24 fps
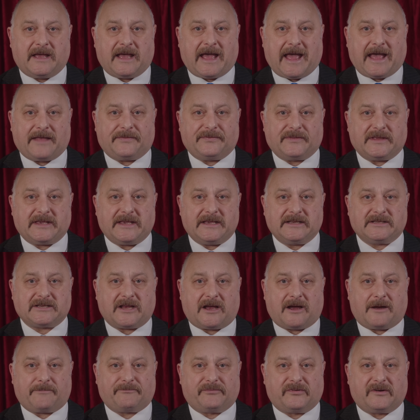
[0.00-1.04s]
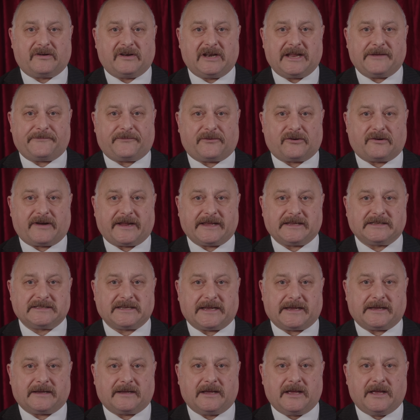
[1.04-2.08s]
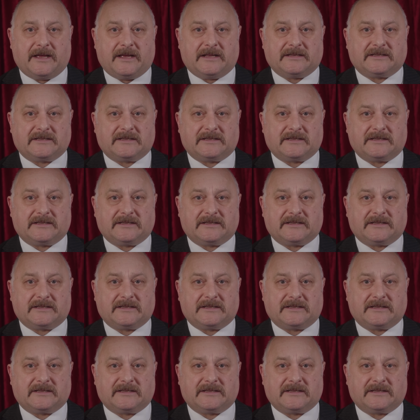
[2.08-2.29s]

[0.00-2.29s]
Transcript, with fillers: And these are proliferating